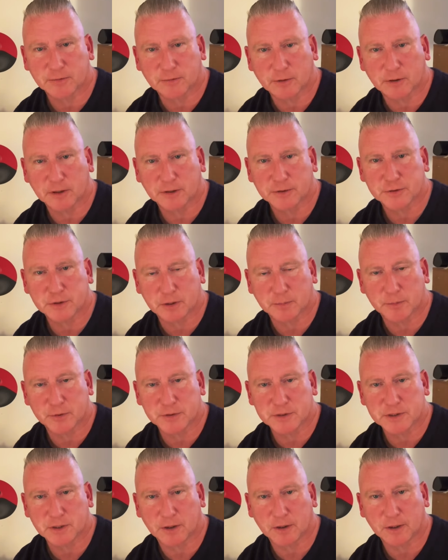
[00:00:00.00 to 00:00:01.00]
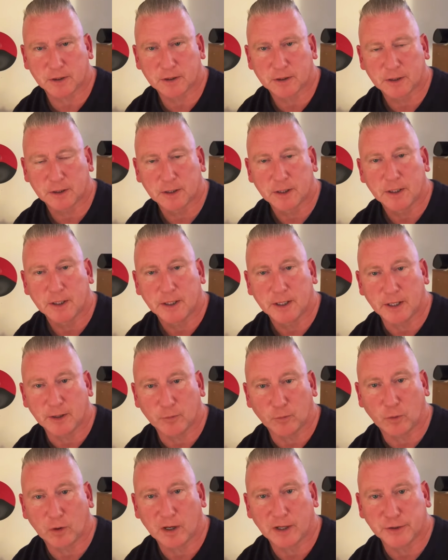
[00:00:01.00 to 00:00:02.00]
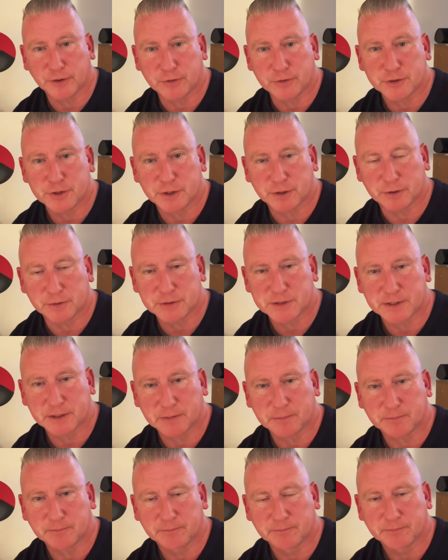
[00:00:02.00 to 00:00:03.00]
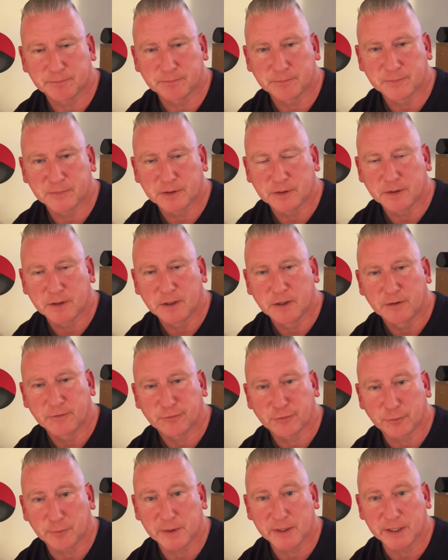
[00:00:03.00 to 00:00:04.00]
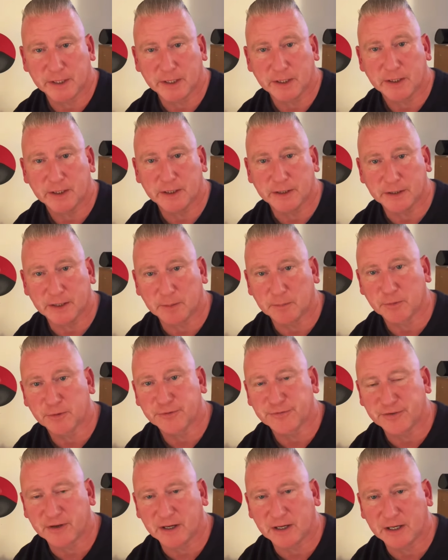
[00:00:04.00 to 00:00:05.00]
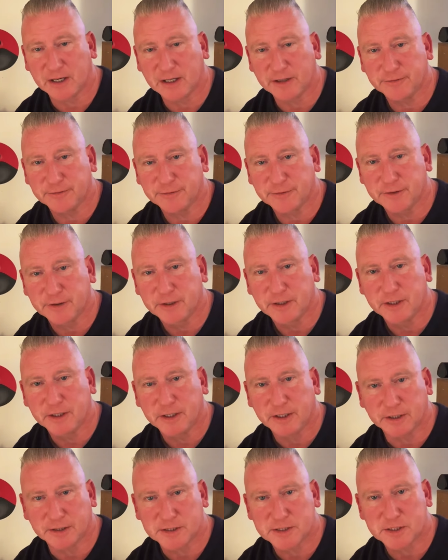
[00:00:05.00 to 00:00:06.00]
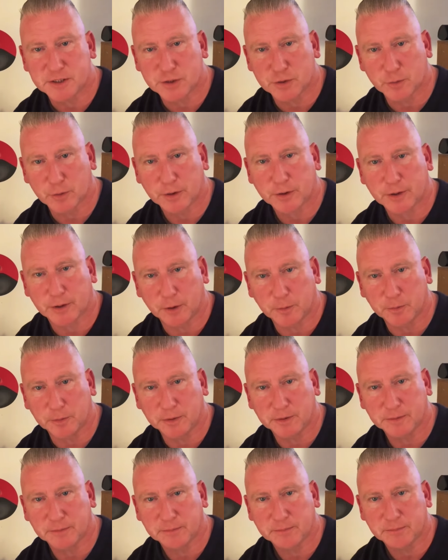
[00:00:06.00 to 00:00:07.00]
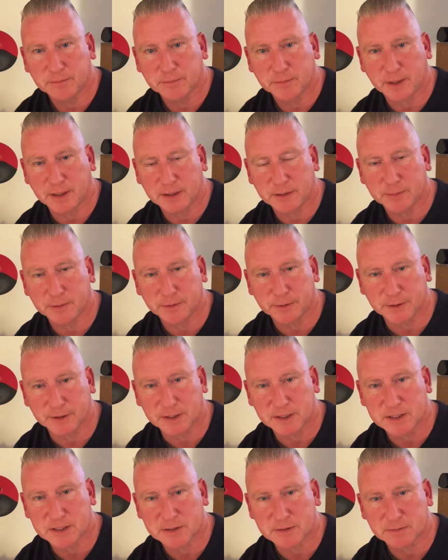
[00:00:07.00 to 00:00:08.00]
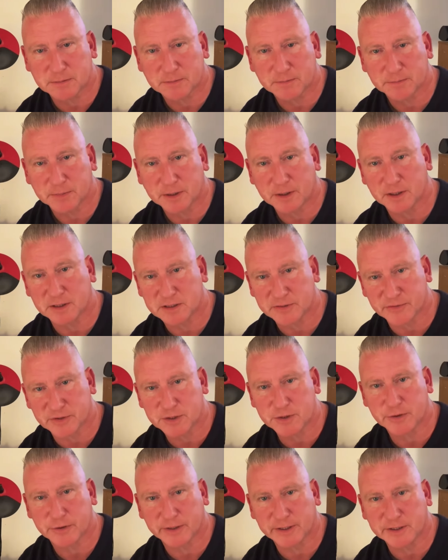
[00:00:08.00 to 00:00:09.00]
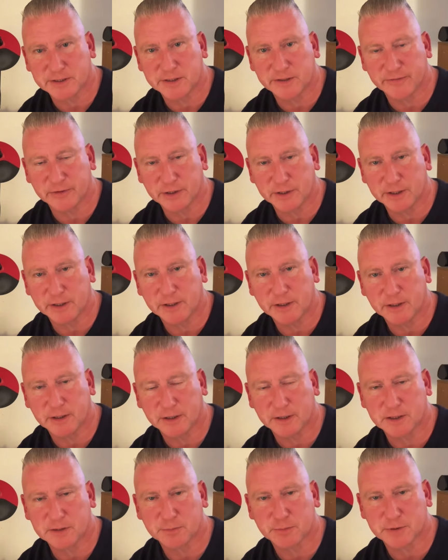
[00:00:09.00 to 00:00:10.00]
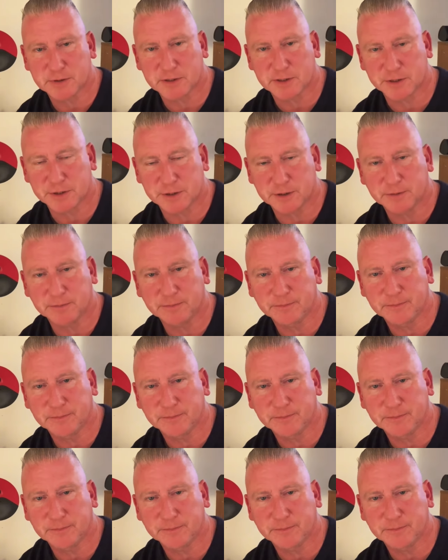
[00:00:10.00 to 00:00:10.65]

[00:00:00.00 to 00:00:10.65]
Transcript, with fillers: rock drummers are and why you chose them. For me, at number five, it's Stewart Copeland by The Police because of his creativity and his precision.